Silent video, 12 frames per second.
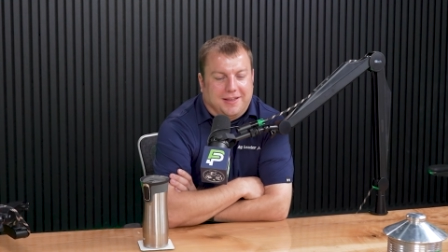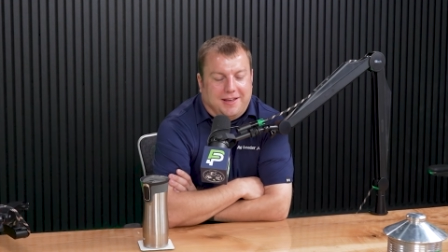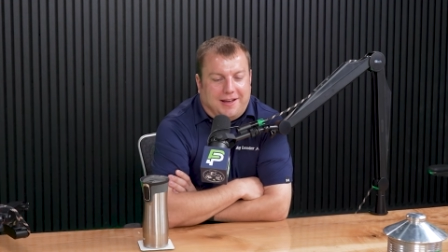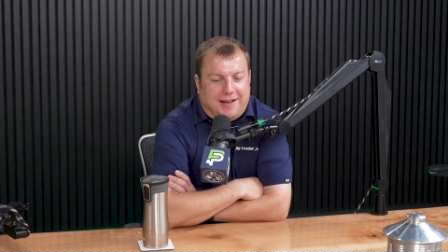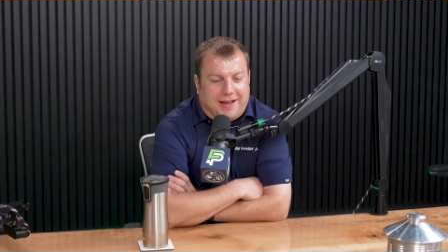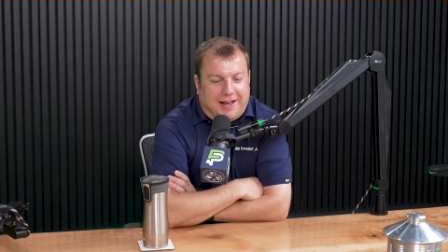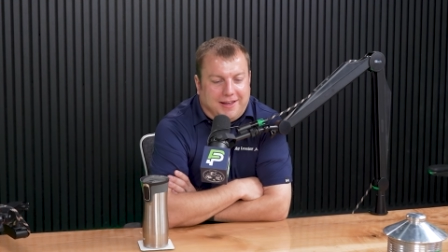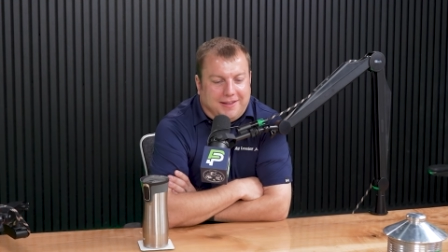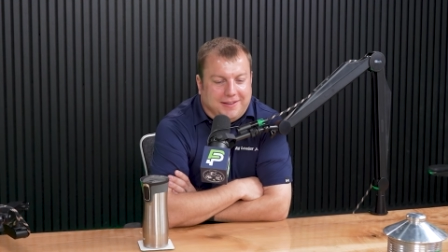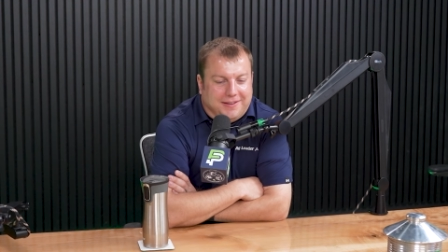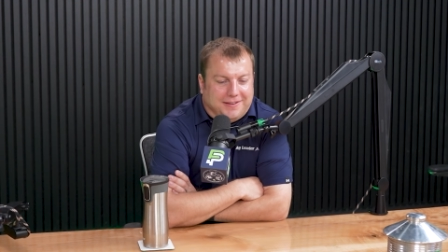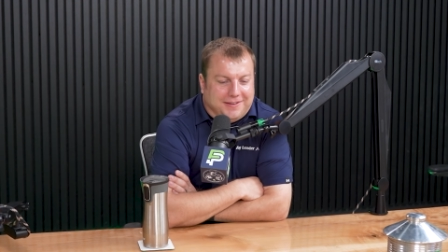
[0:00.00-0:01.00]

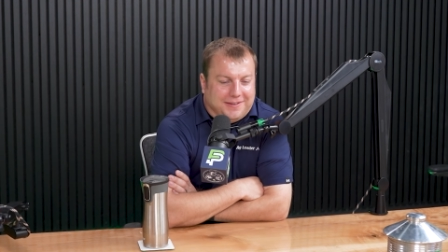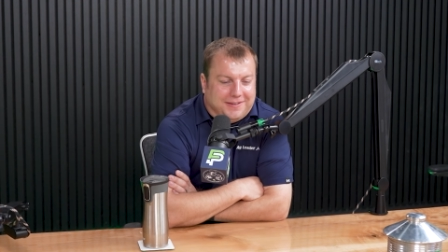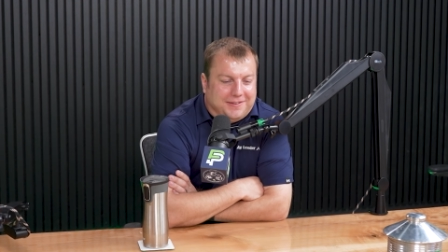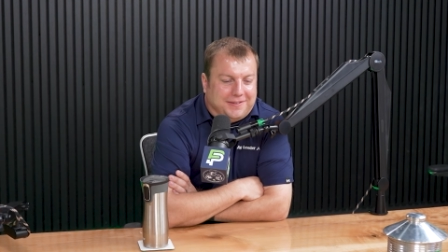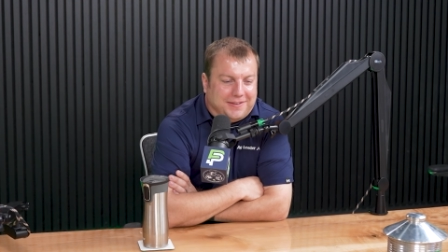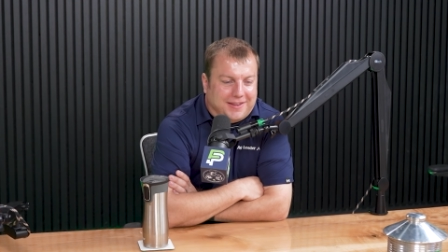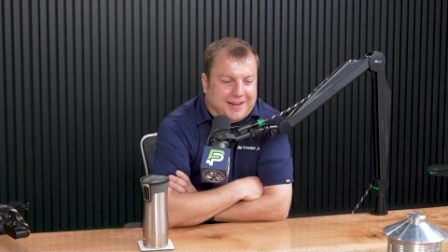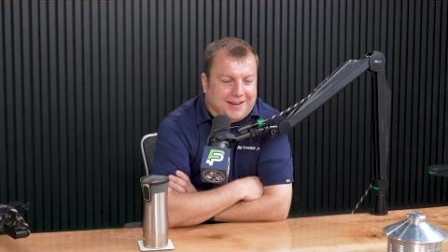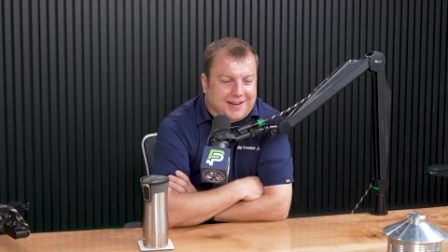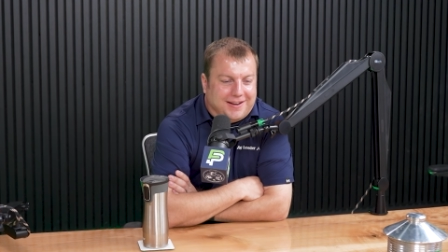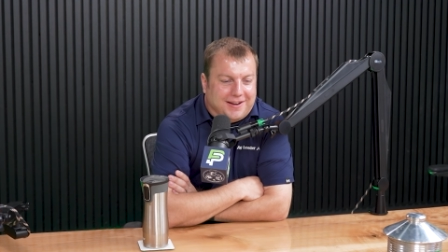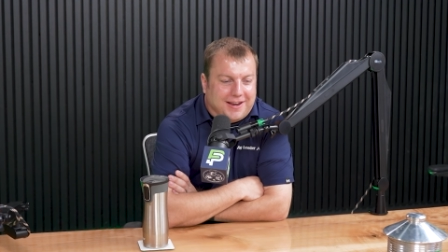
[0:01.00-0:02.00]
So
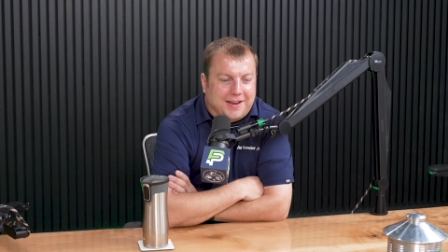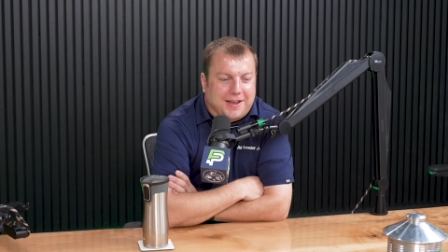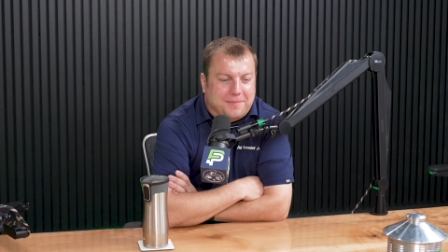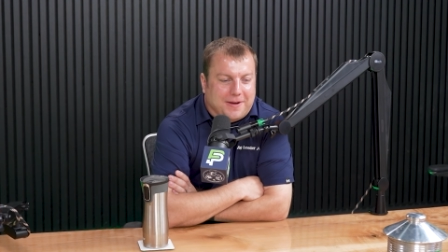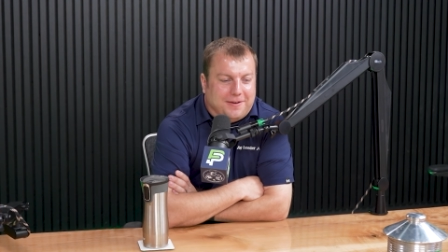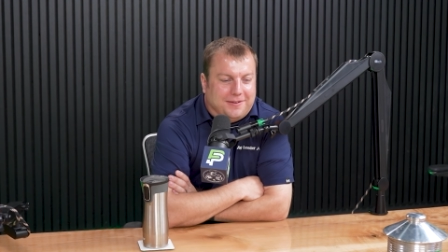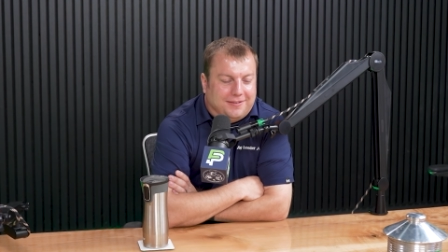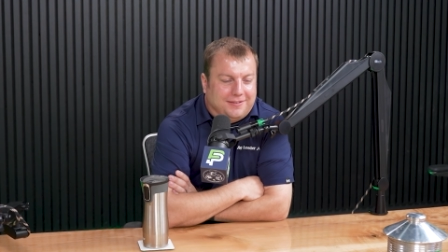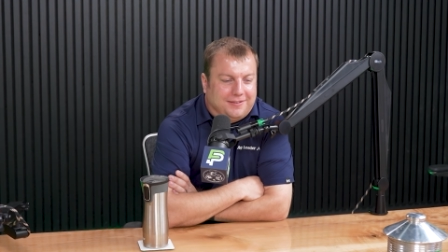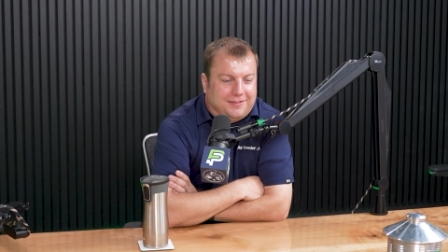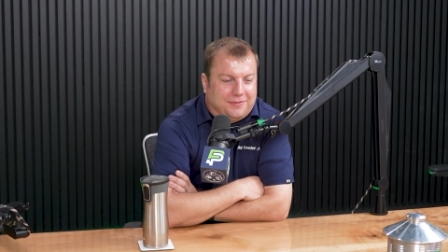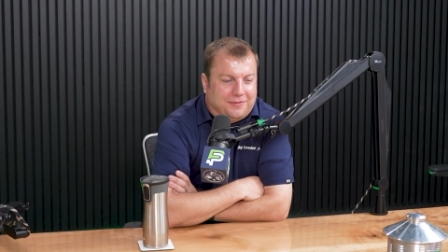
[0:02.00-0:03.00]
then he came out
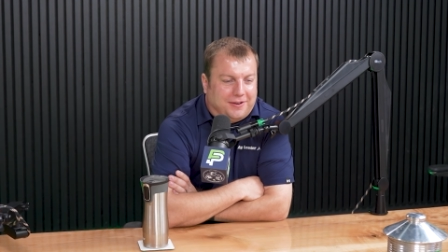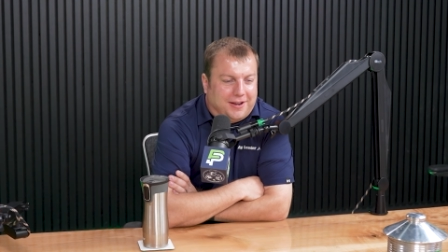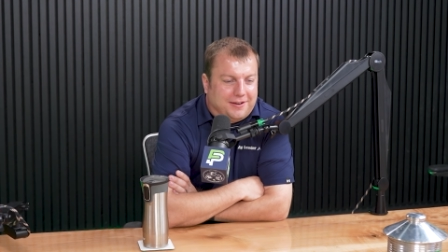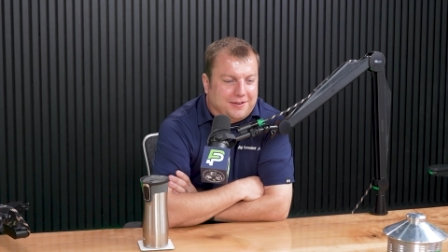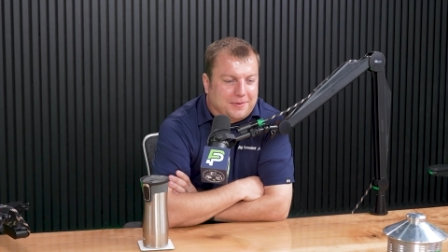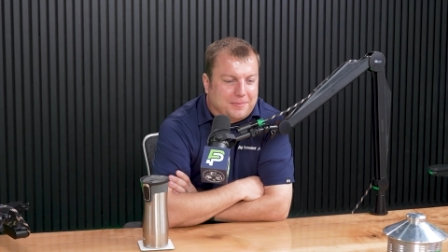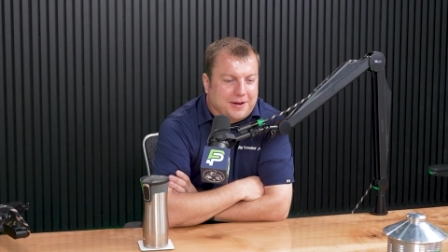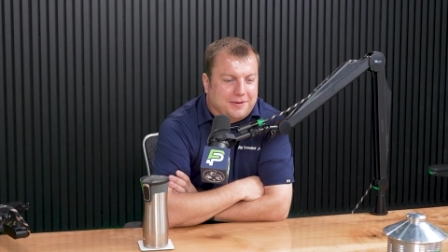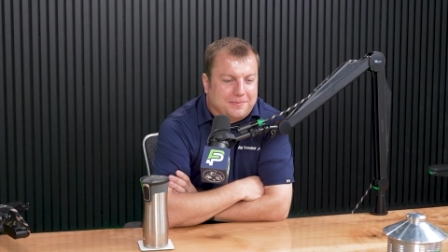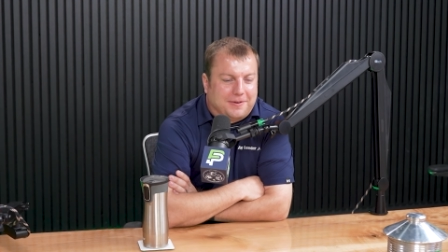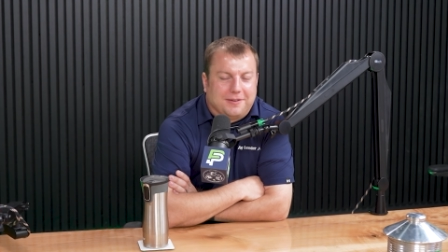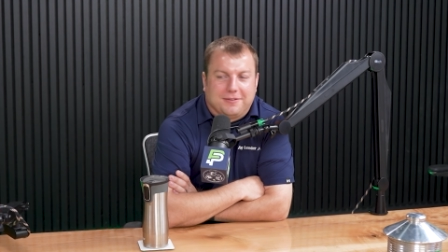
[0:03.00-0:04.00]
when they took a break
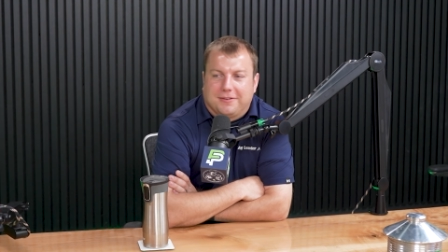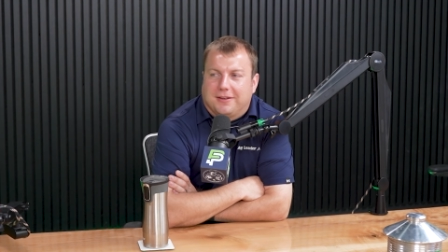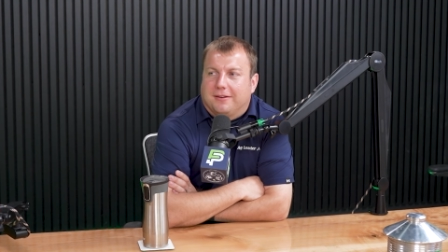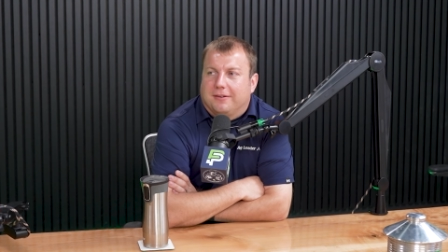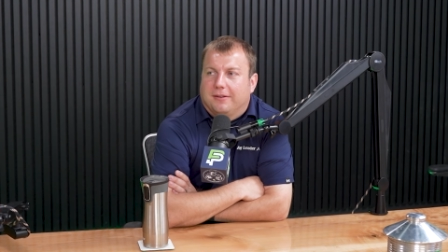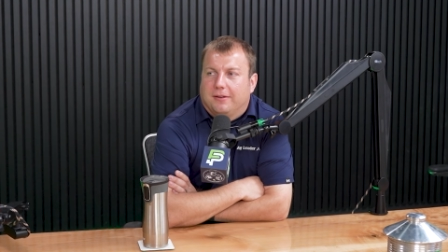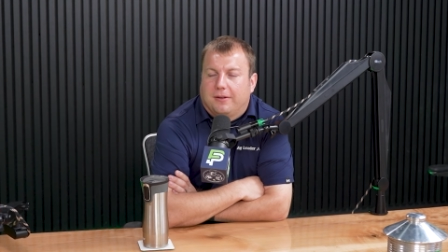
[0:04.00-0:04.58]
from harvest and,